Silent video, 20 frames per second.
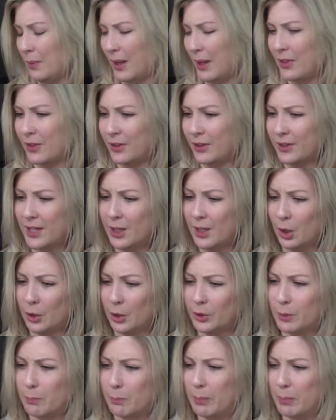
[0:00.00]
thought they
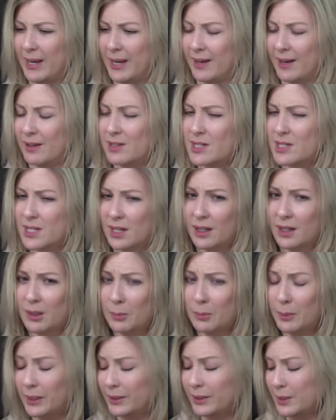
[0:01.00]
called them pants,
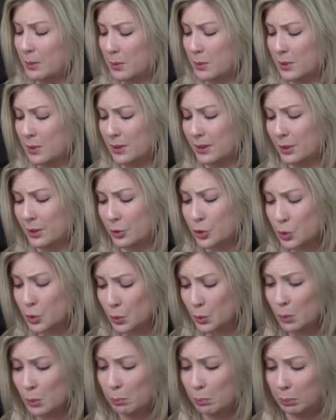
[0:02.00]
and they're
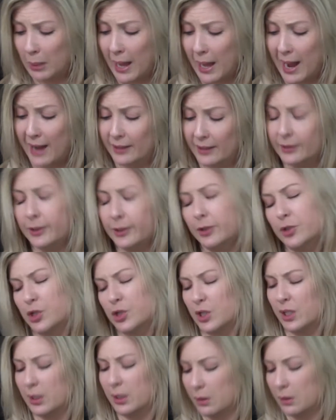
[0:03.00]
true black. They're
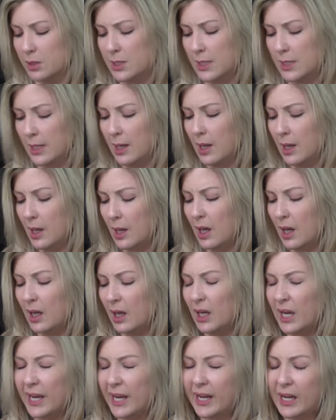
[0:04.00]
jeans,
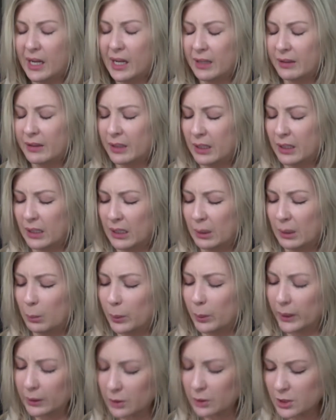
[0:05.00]
and when
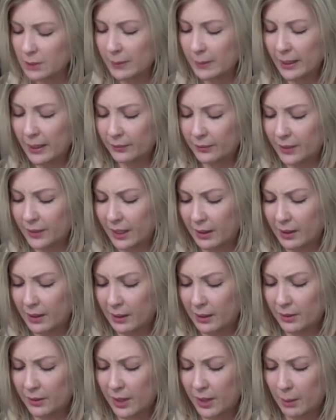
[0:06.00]
I looked at
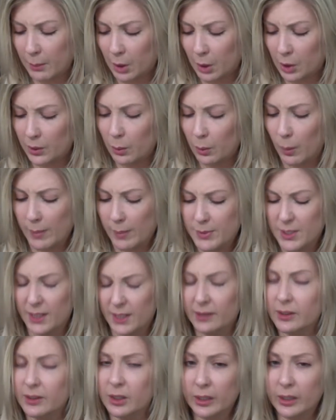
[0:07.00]
them on the
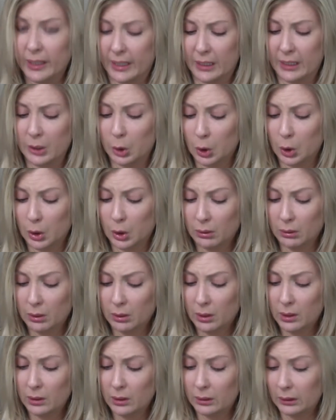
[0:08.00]
website, they're an ankle
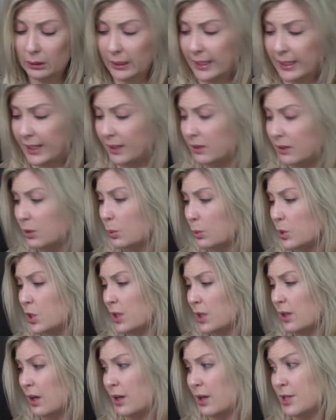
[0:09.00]
length, which I
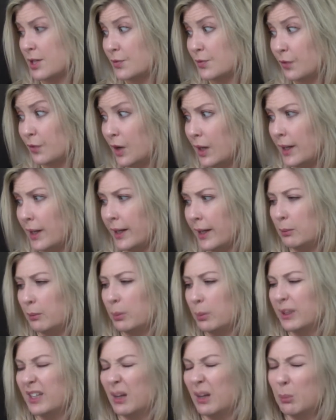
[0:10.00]
thought is fine,
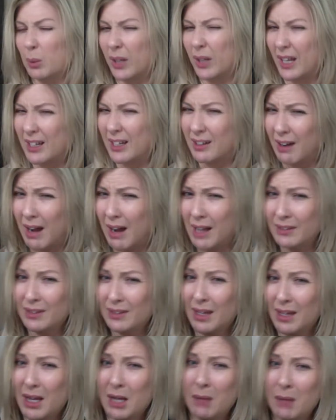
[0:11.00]
but then when I got
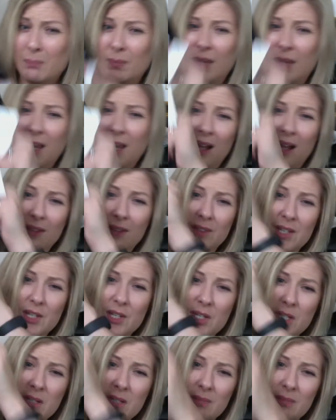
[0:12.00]
them, they had this